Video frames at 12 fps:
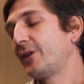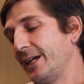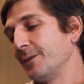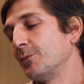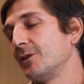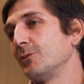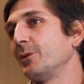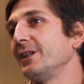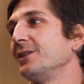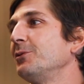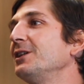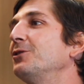Okay. Well,
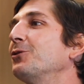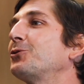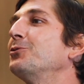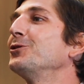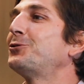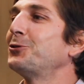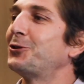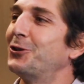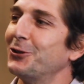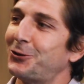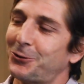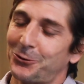we don't want to
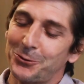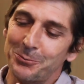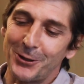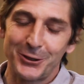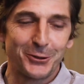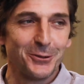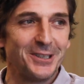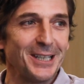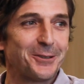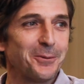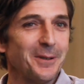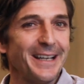go too much to
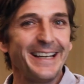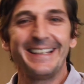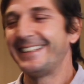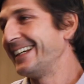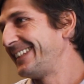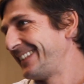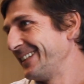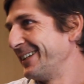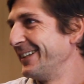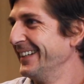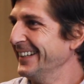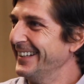that way. That
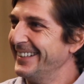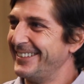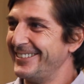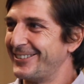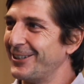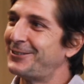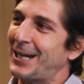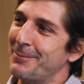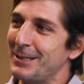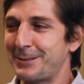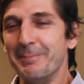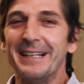the time
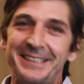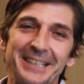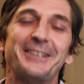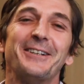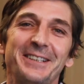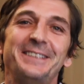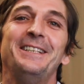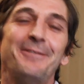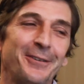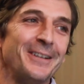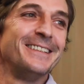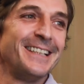is Mexico is
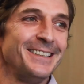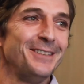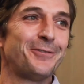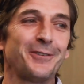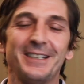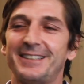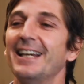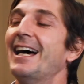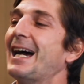different than in France.